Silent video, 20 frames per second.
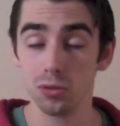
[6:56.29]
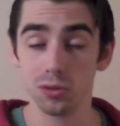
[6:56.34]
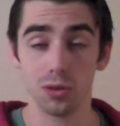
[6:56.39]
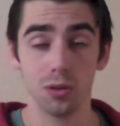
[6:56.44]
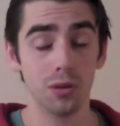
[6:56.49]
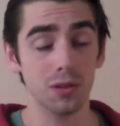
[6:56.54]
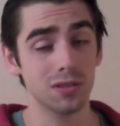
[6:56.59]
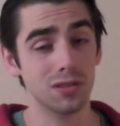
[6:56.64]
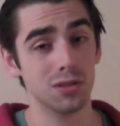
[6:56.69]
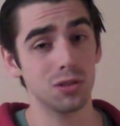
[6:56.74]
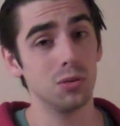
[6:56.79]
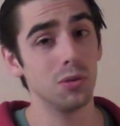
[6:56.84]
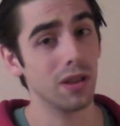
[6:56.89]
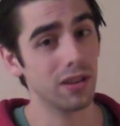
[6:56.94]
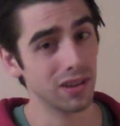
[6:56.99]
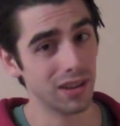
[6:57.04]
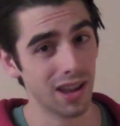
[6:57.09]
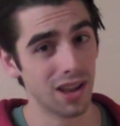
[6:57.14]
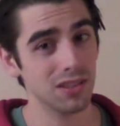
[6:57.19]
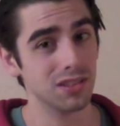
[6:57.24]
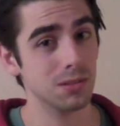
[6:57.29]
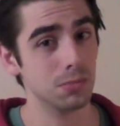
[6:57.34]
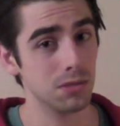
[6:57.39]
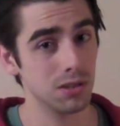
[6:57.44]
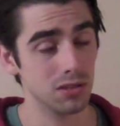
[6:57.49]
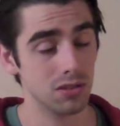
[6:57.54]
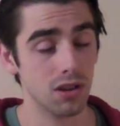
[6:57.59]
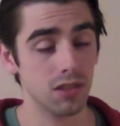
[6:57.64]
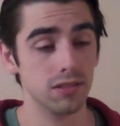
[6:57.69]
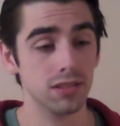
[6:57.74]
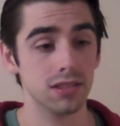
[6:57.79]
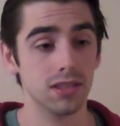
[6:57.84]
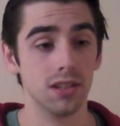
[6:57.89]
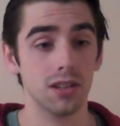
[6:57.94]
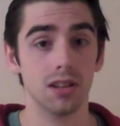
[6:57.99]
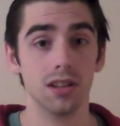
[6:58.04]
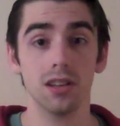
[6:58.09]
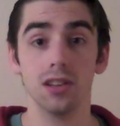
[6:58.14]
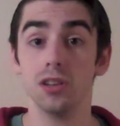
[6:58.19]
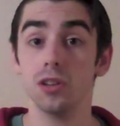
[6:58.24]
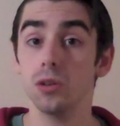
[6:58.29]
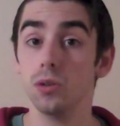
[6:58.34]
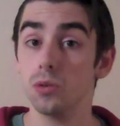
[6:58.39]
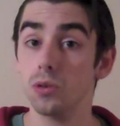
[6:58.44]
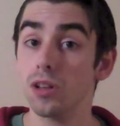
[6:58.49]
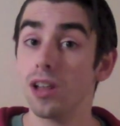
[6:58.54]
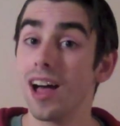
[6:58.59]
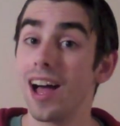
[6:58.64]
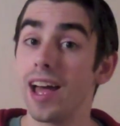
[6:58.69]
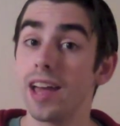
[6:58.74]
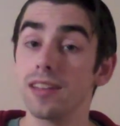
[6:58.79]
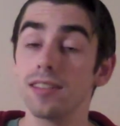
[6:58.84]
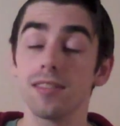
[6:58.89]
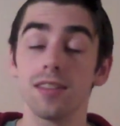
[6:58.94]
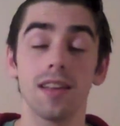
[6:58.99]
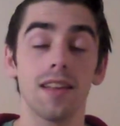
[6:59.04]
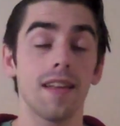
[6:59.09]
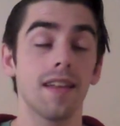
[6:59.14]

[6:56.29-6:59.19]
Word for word: so those are two other calcium dissolvers that you can utilize.